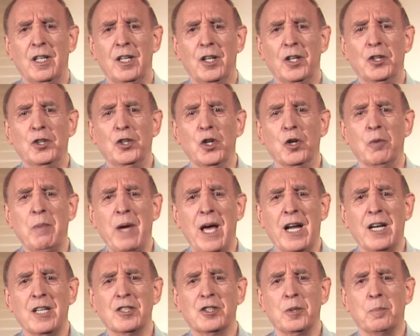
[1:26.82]
You
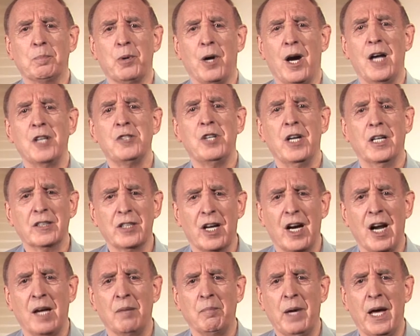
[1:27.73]
manage the project
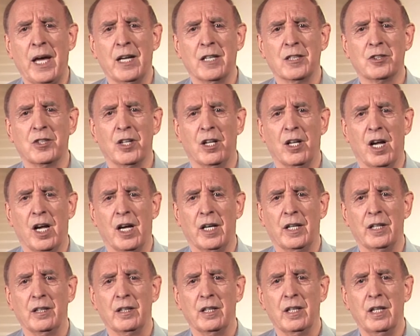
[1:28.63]
and I manage the
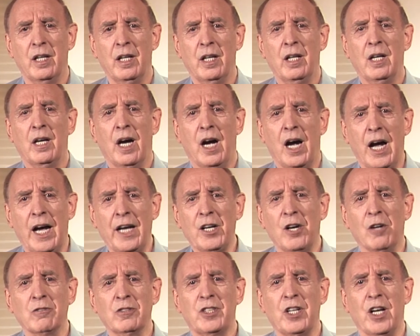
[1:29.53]
line. I
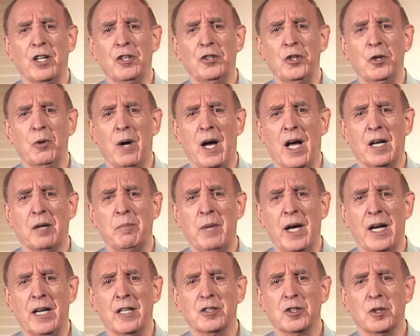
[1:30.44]
don't tell you how to
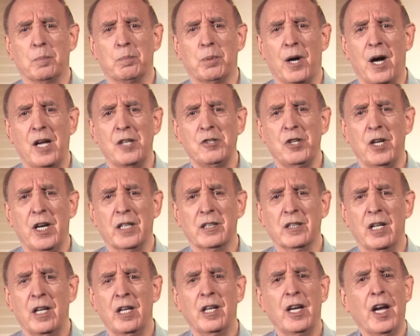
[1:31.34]
manage the
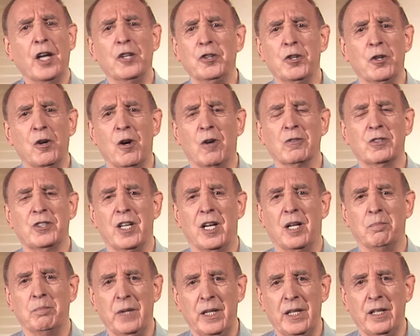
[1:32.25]
project and you don't
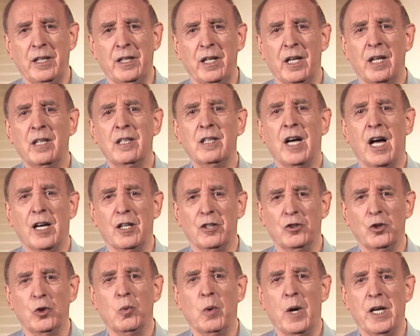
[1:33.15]
tell me how to
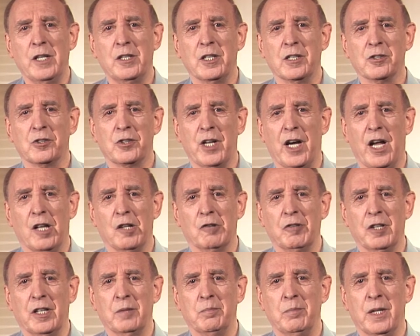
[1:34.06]
do wage and
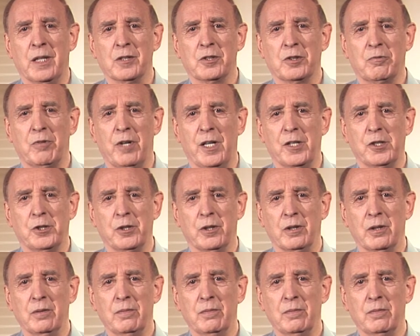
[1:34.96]
salary administration.